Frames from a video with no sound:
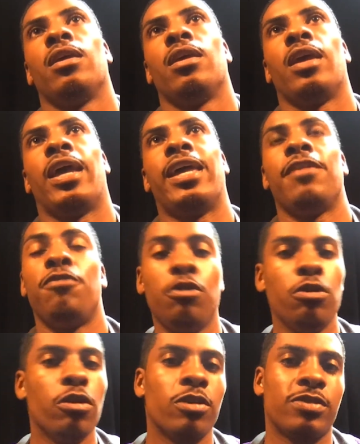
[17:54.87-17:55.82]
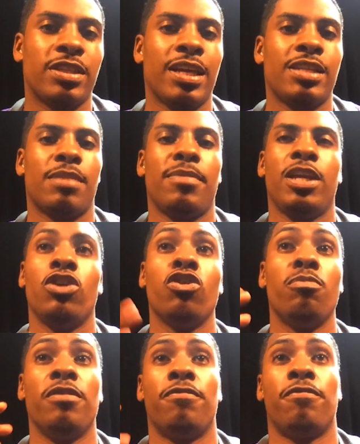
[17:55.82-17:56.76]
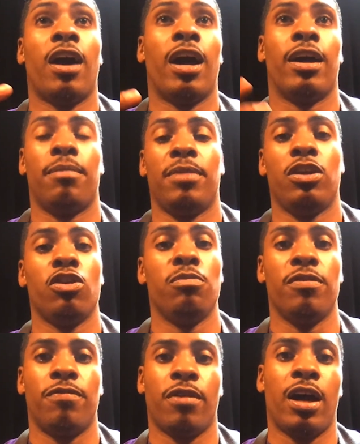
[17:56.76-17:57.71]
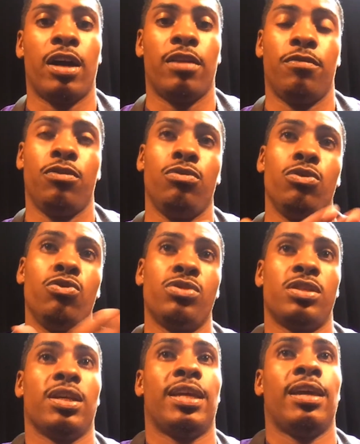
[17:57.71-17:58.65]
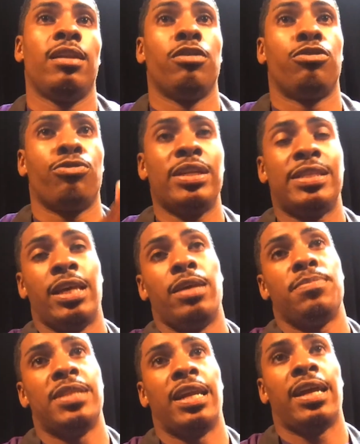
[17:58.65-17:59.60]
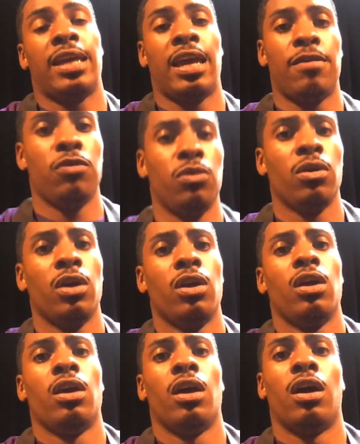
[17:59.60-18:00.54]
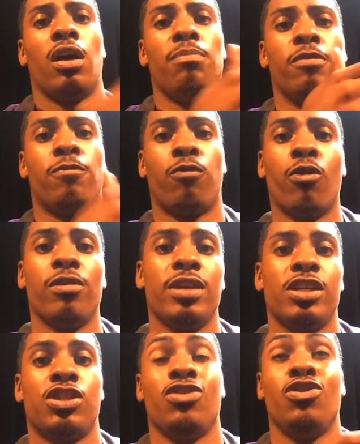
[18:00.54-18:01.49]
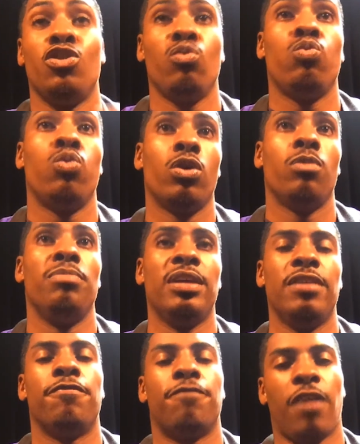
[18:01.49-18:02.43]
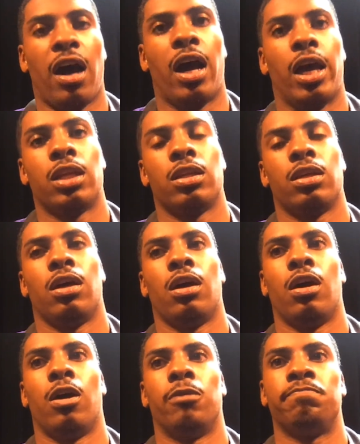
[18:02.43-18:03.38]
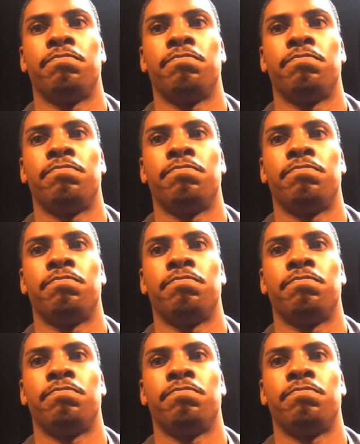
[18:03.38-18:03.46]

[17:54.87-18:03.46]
And if you do those things, you'll be fine. You'll be fine. If you use, again, the 3 tips that I gave you before this, you will be fine. And